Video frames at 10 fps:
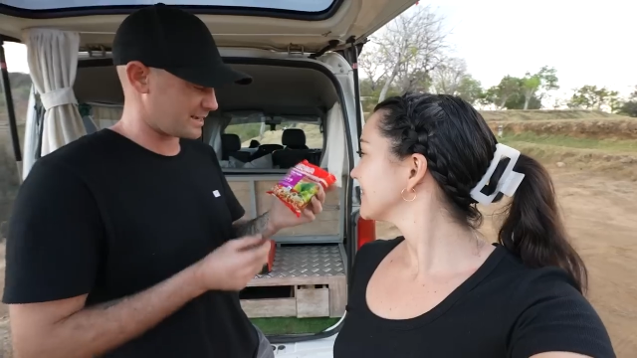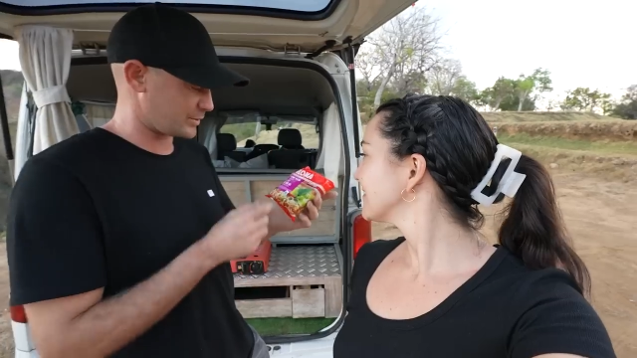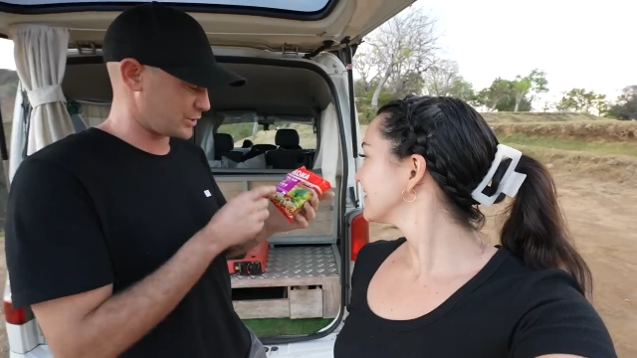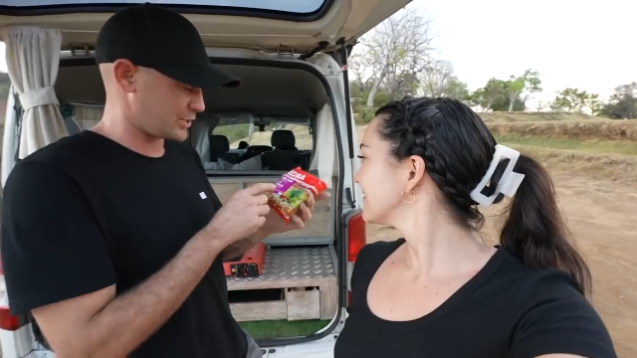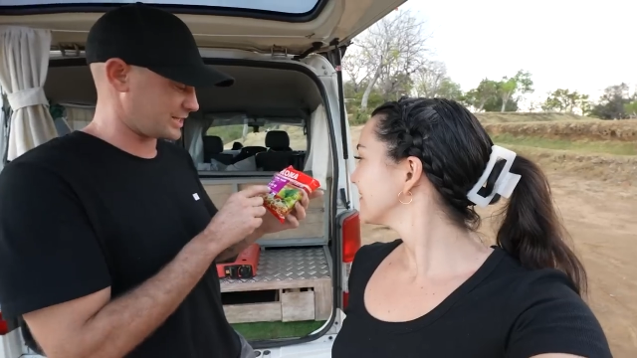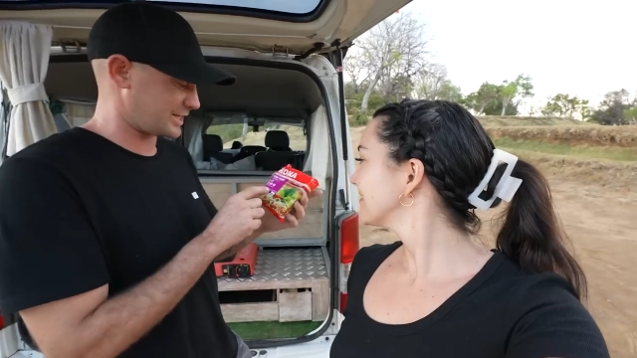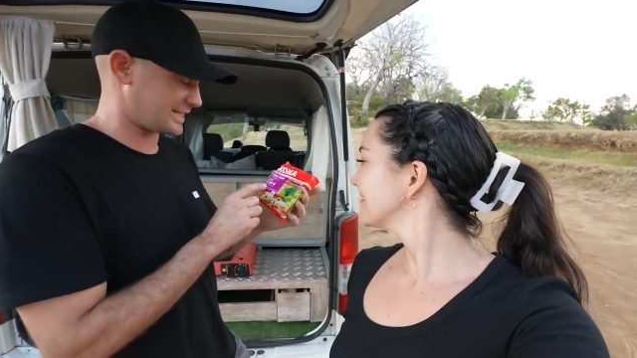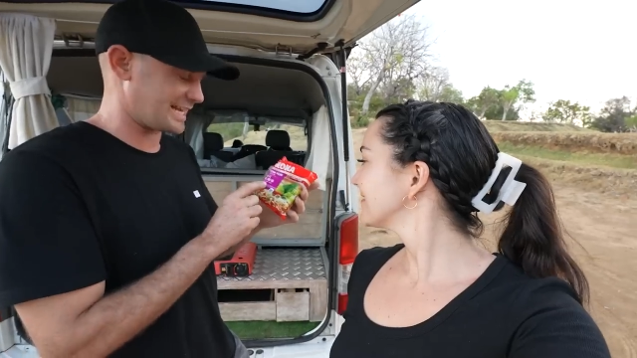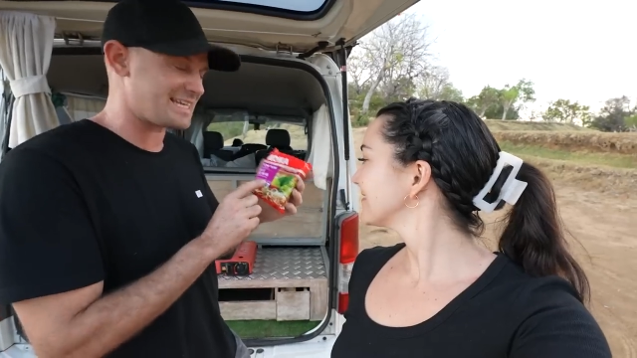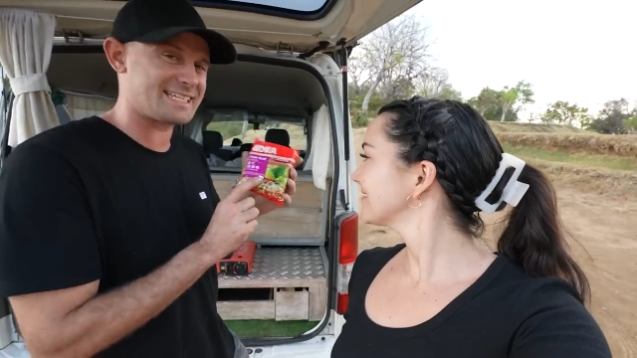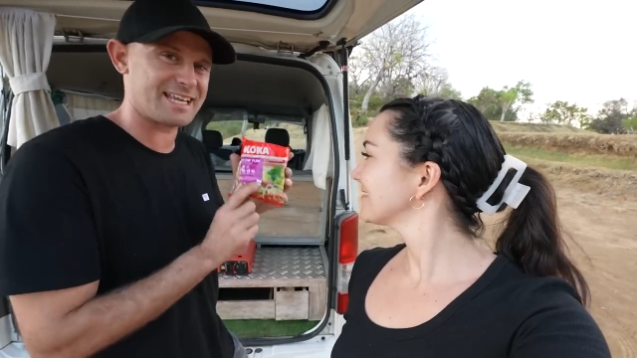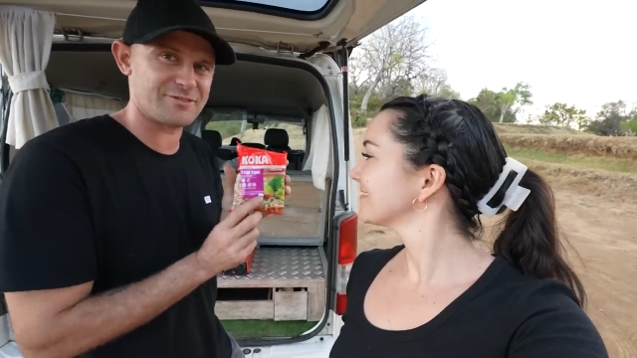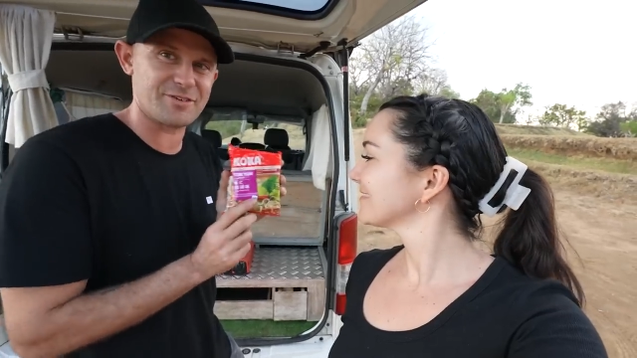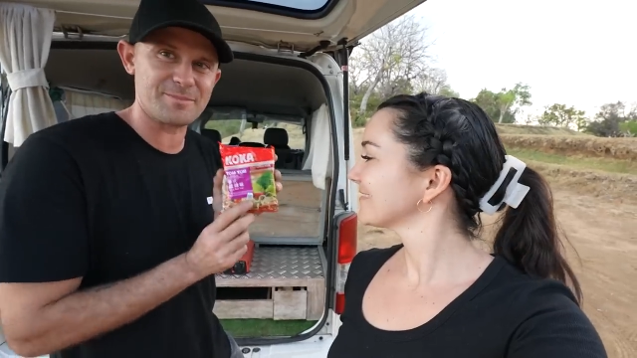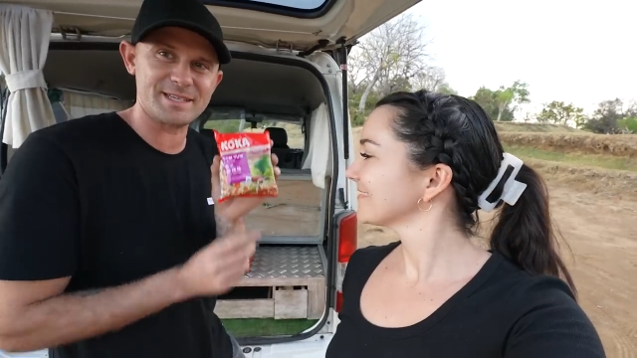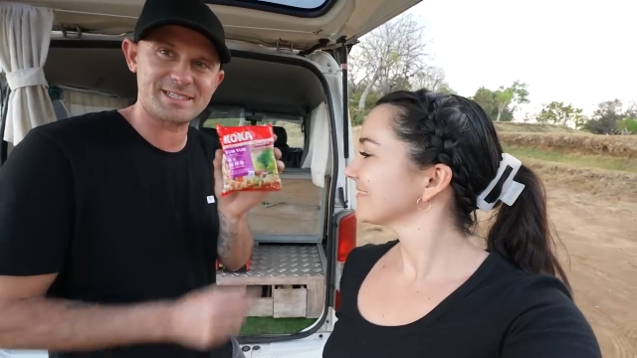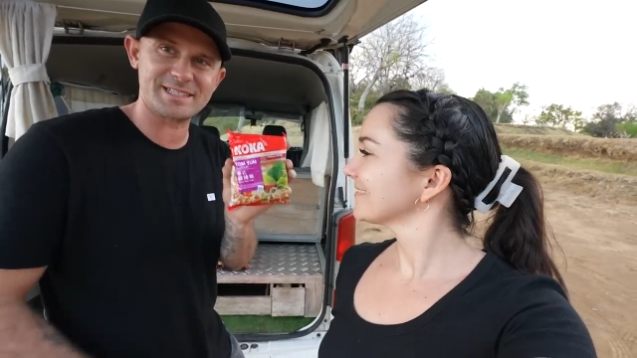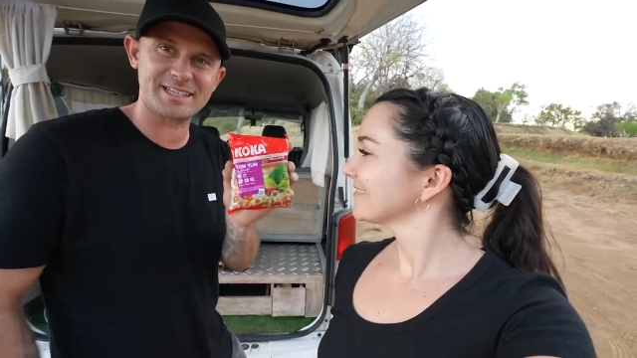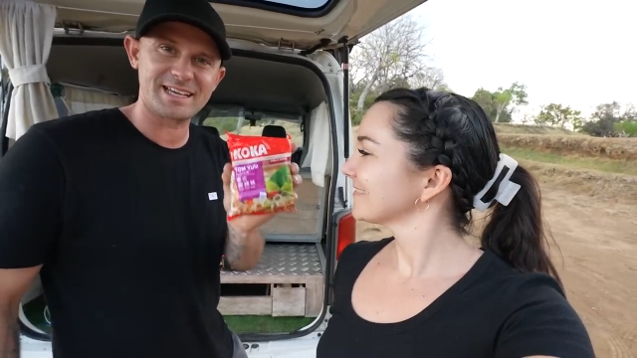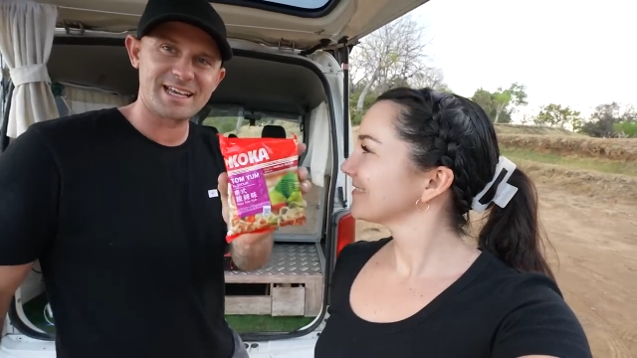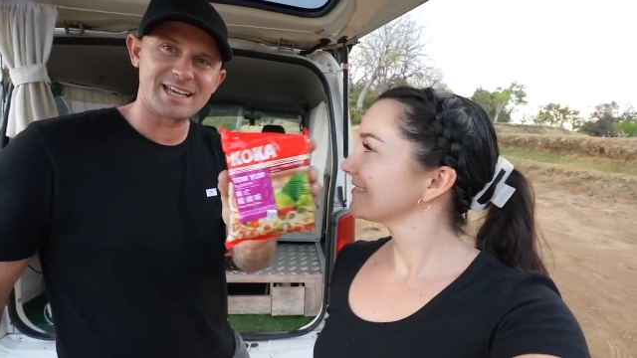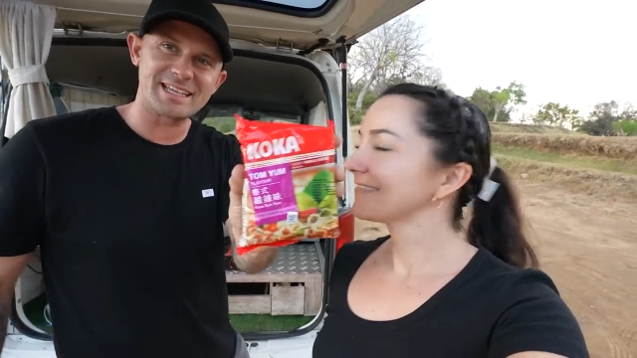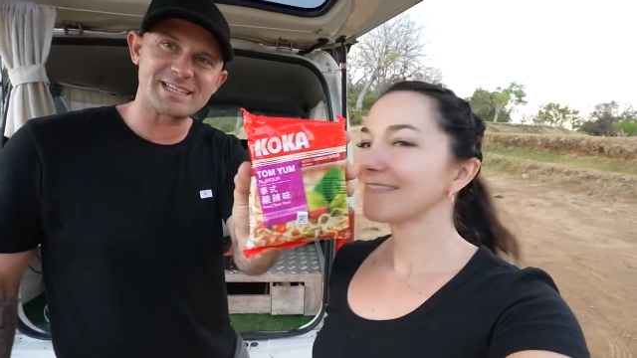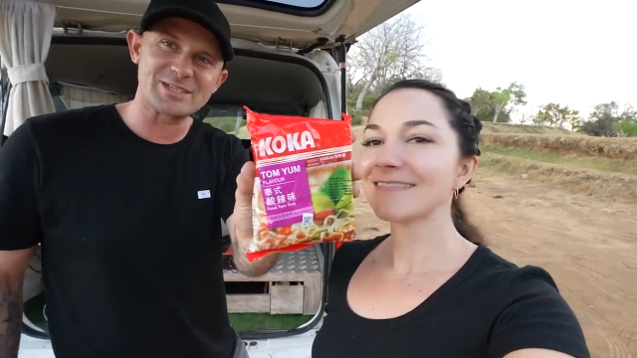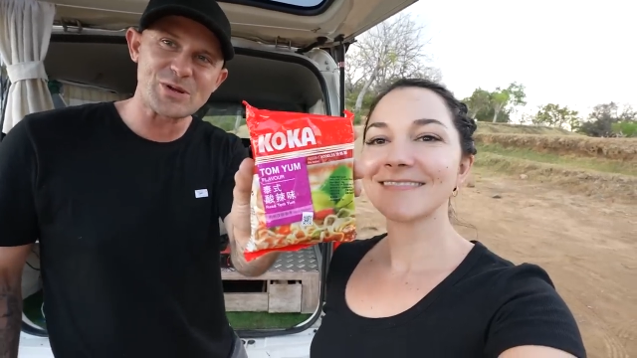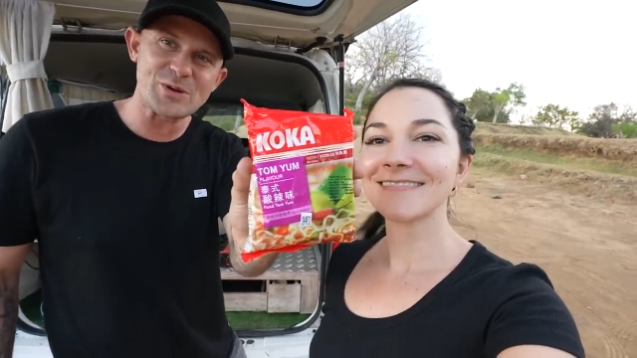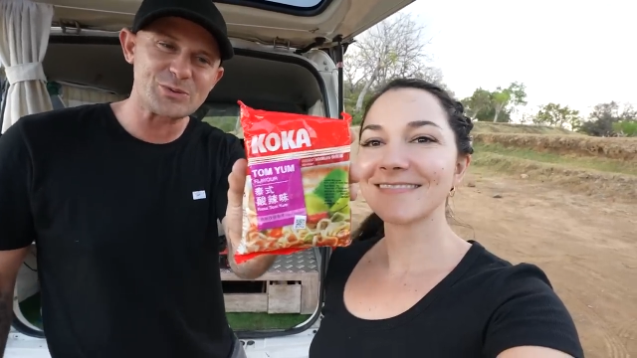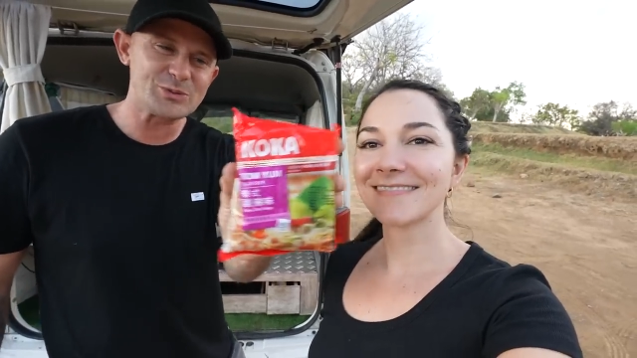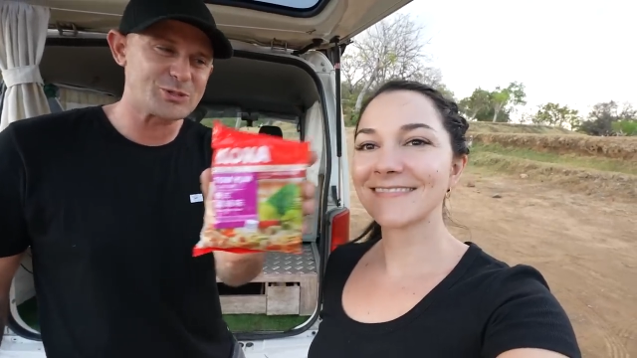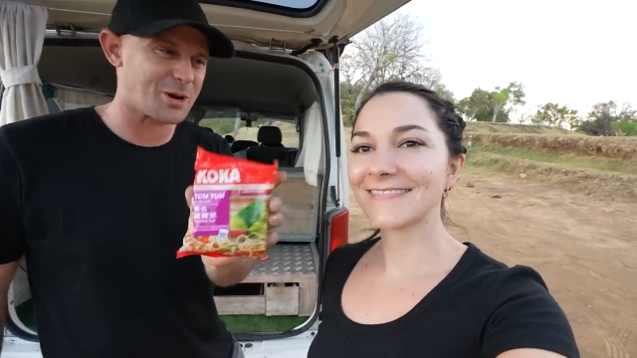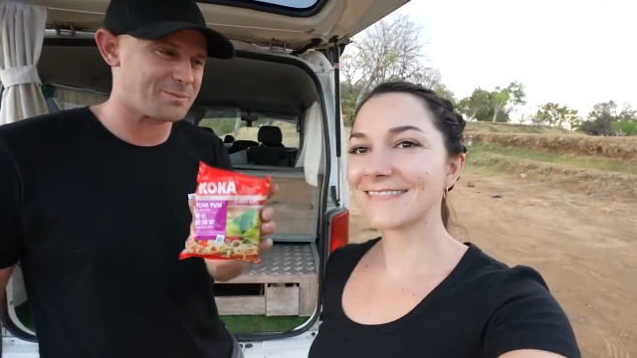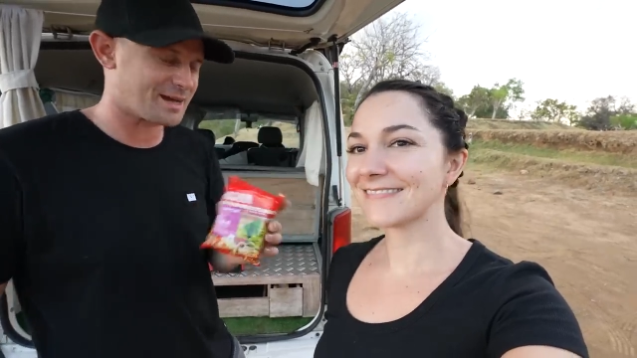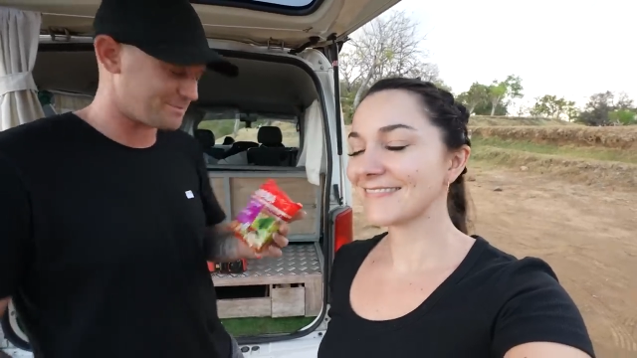Speaker 1: we use the seasoning from this these noodles, tom yum